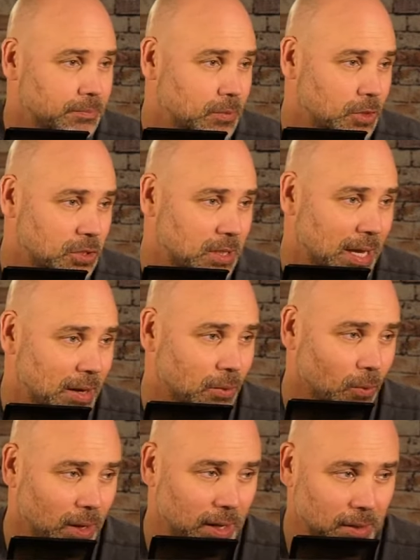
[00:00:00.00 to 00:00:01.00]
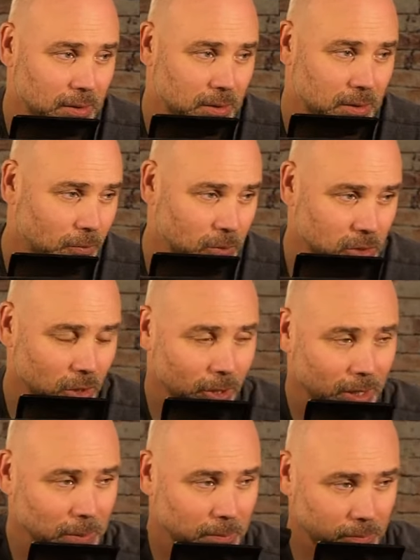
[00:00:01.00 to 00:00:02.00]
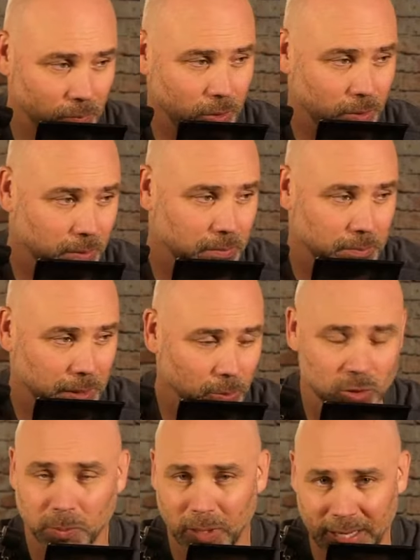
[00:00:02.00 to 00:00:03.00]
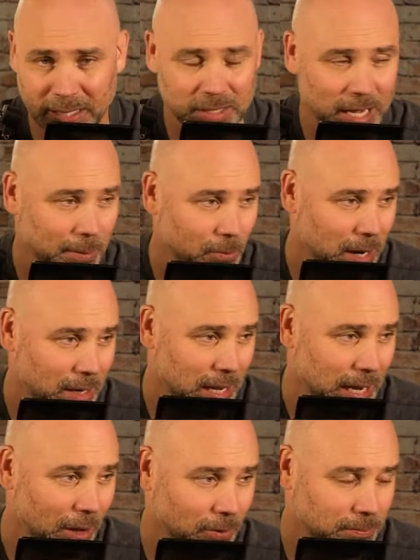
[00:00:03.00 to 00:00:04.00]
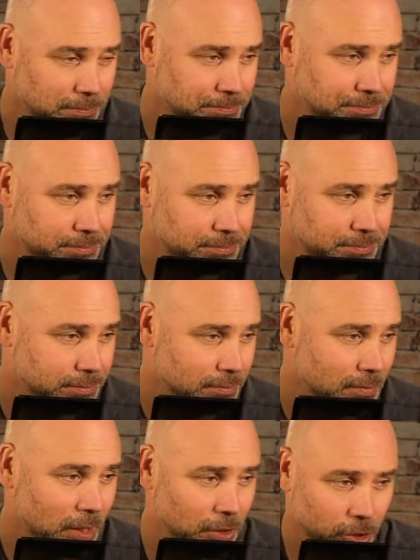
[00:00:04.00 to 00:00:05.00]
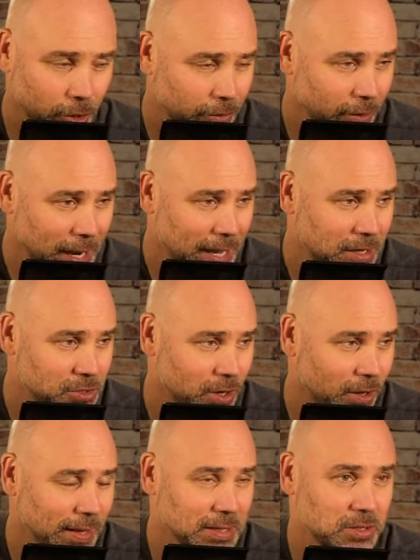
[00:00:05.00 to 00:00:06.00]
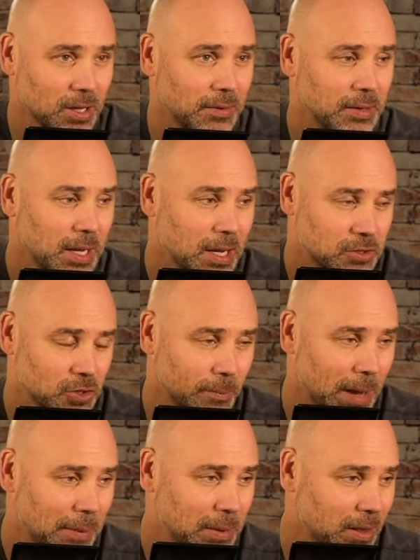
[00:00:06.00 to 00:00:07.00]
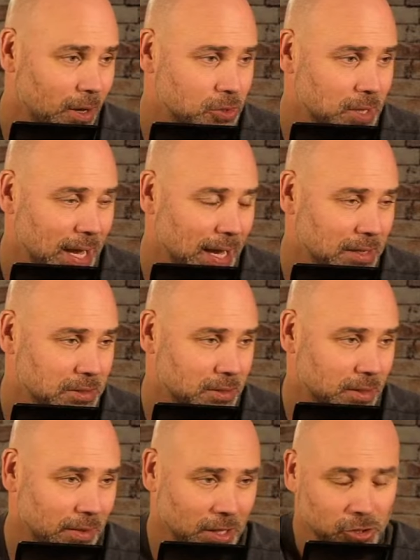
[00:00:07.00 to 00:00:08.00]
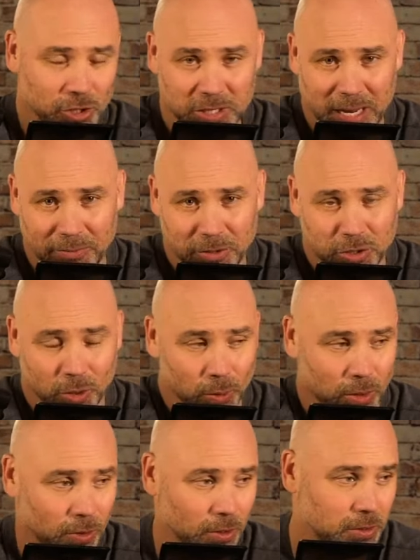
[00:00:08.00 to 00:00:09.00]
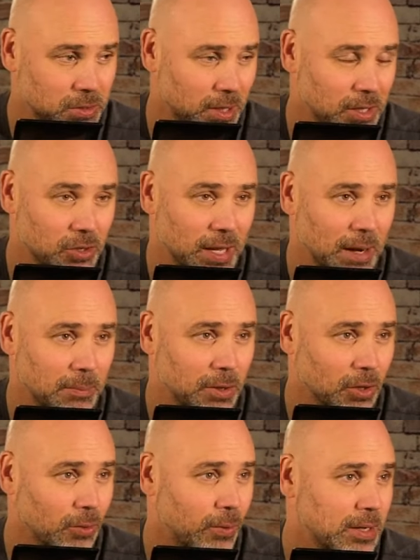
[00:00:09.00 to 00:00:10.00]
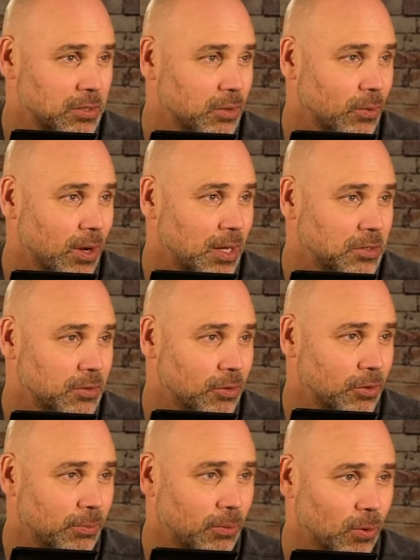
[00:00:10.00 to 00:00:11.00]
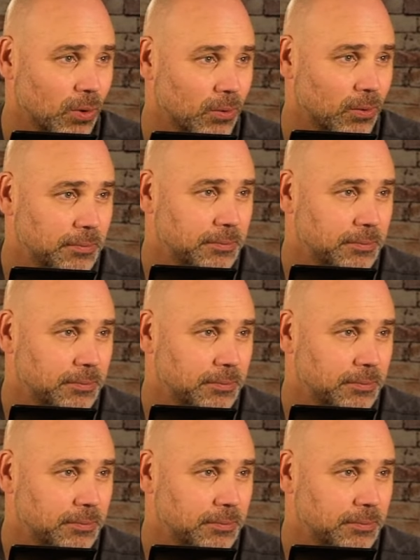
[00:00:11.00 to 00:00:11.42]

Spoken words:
Just kind of the way, you know, when you look at people's playing time right now and, you know, their age and all that stuff. So it might be those guys, and then you just have the two recruits, and then you got to build the rest of the roster through the portal.